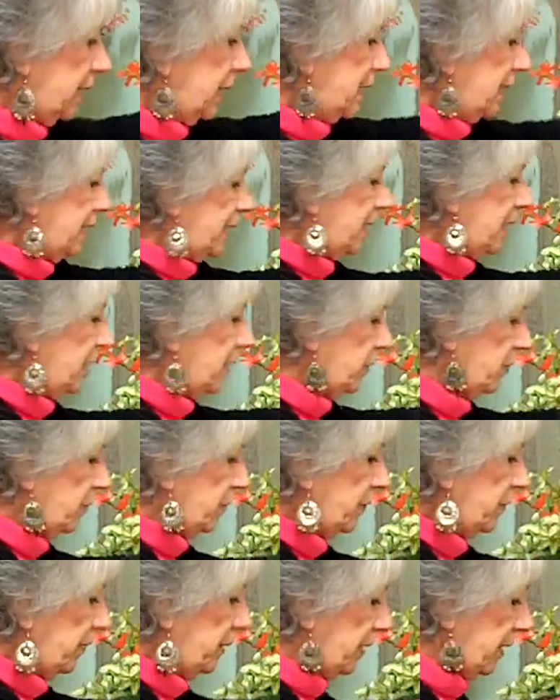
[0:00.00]

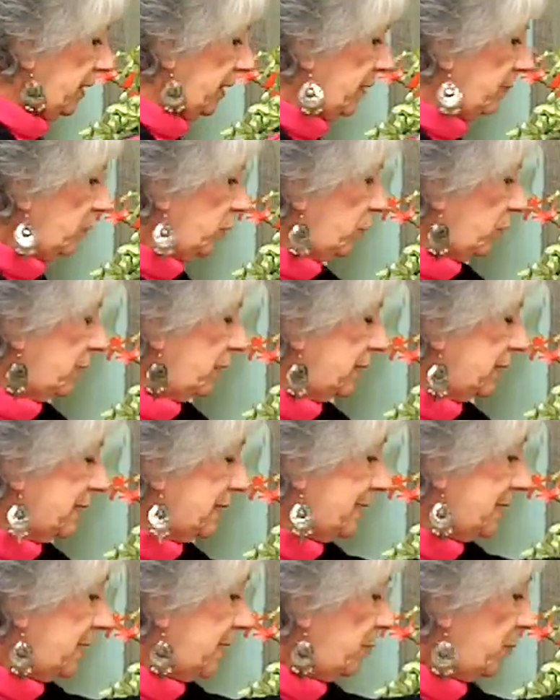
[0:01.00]
Now, I'm going to
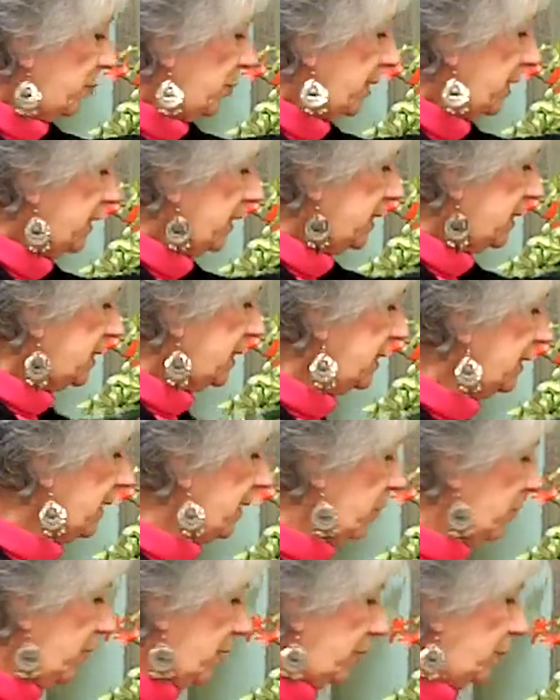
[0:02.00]
separate it. See
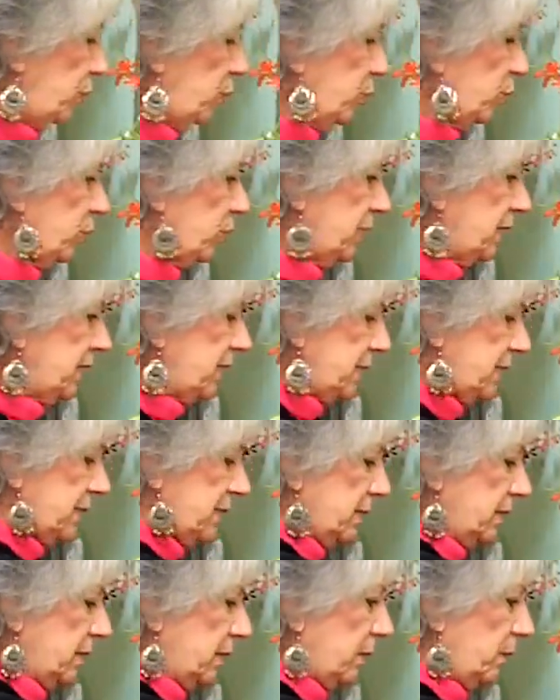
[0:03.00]
how I pull
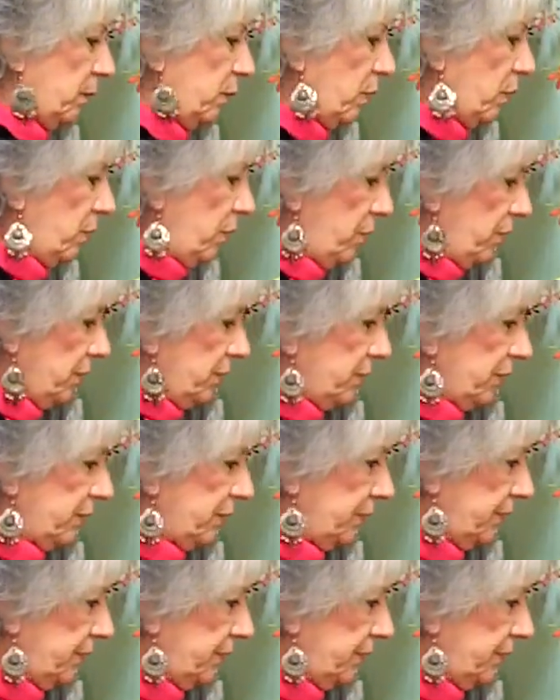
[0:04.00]
these apart?